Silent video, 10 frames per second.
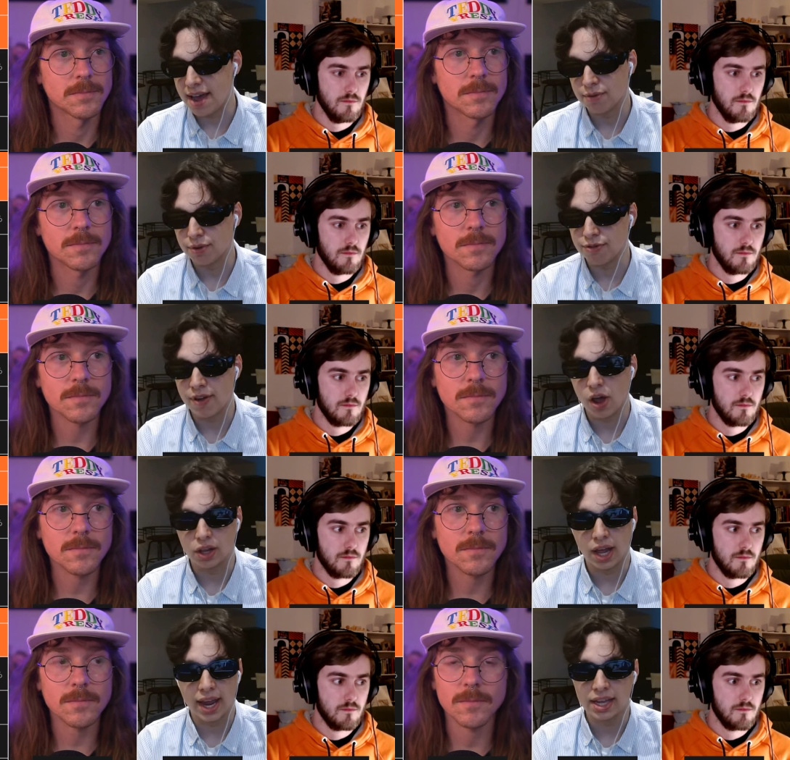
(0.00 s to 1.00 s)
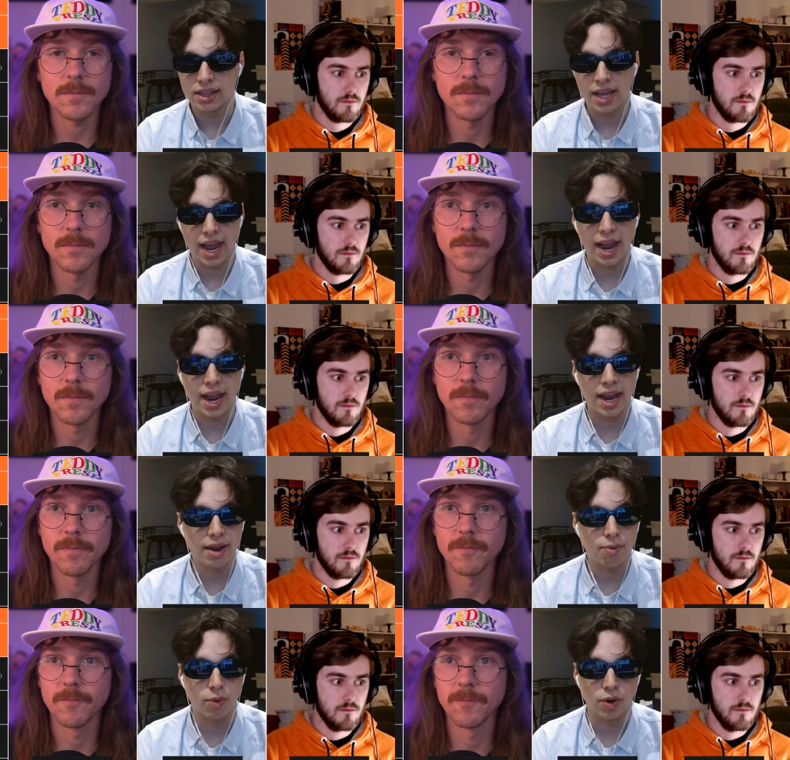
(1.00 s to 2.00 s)
Speaker 1: never felt like
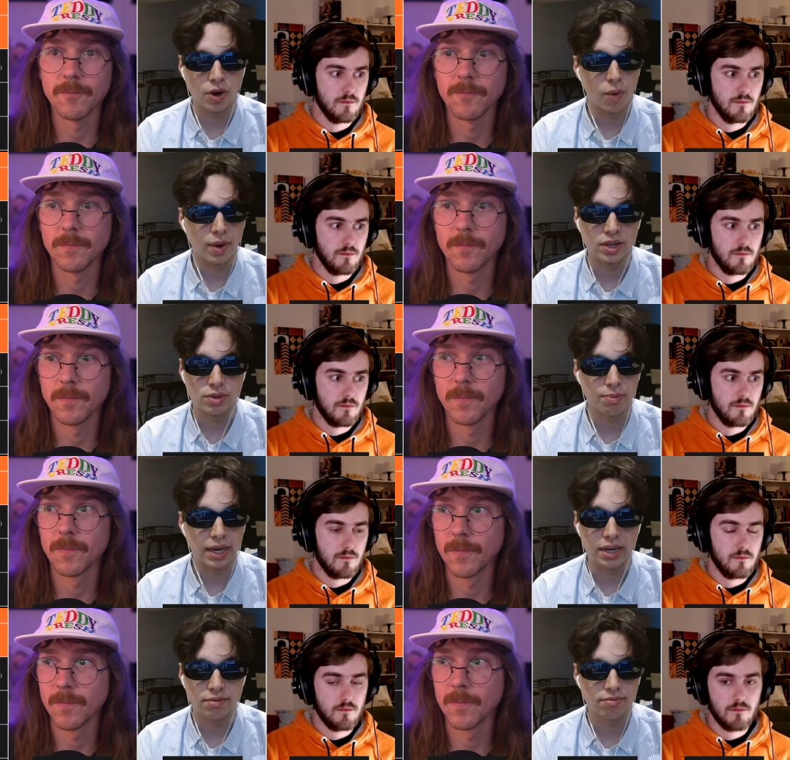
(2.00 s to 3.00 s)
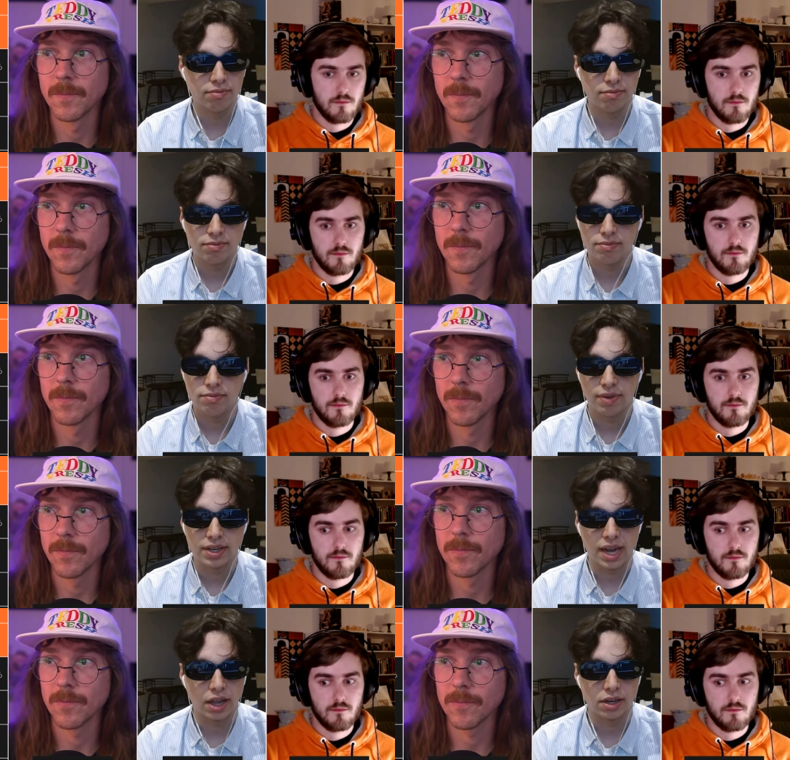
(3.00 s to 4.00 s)
they were going to beat
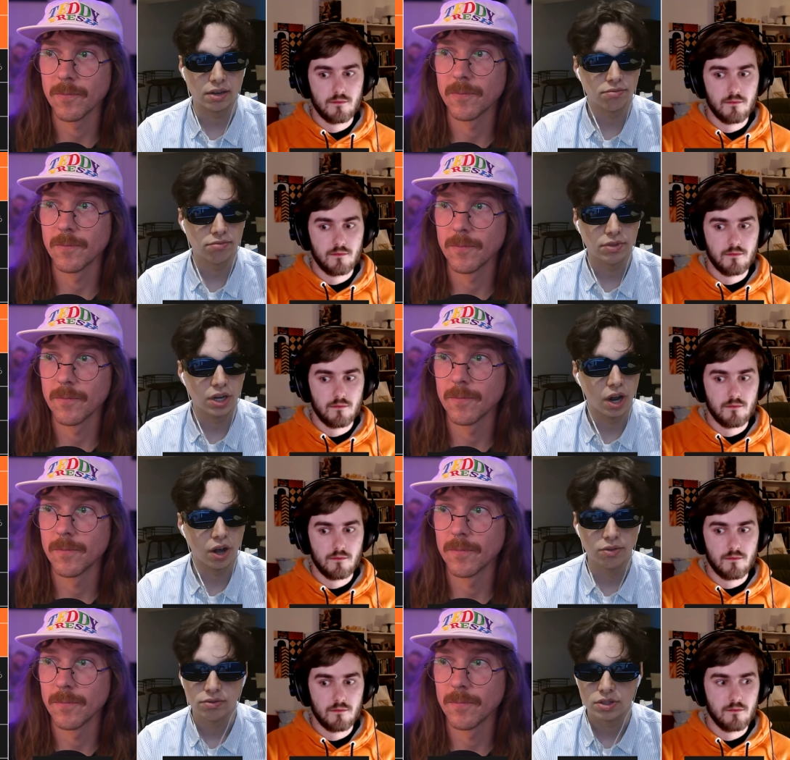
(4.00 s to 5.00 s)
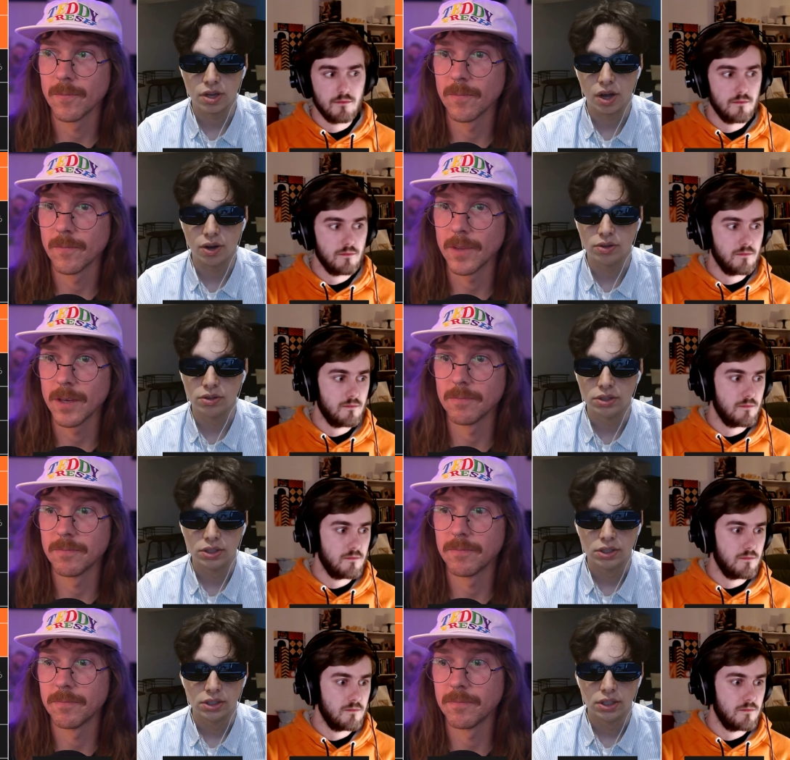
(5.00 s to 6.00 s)
Vitality, you know. So,
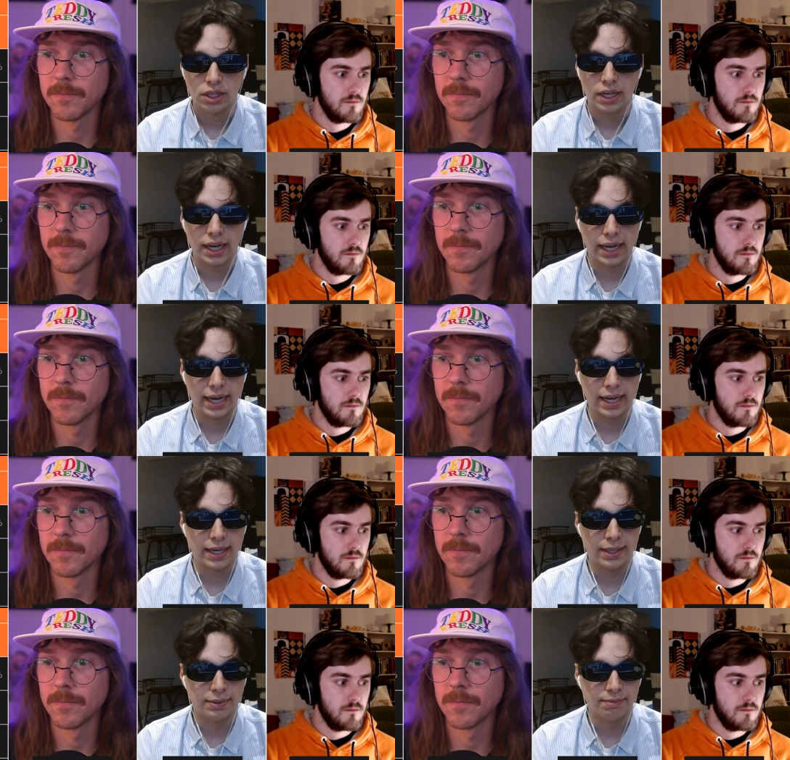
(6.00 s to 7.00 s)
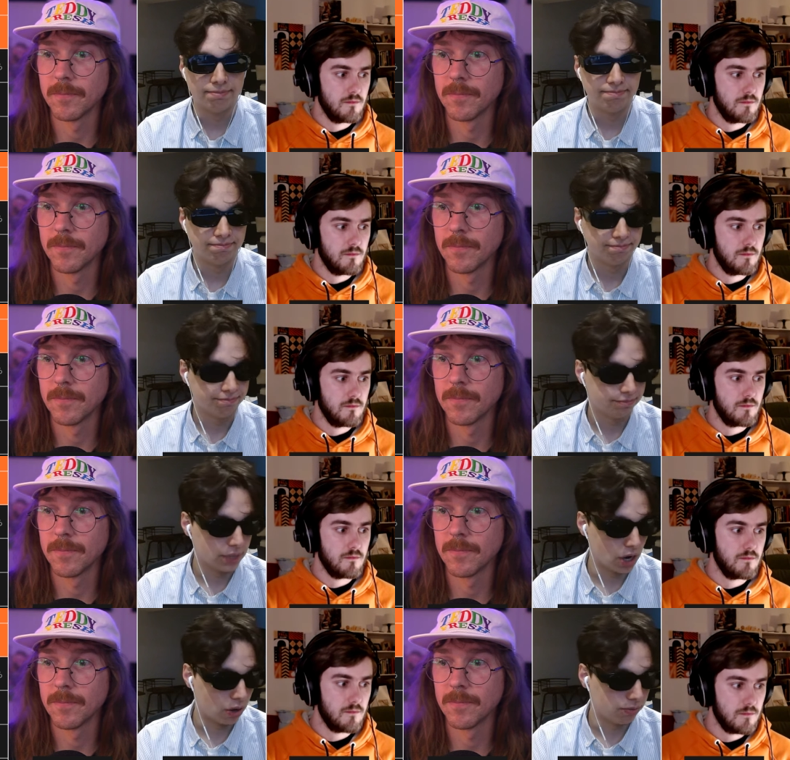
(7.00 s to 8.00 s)
um, you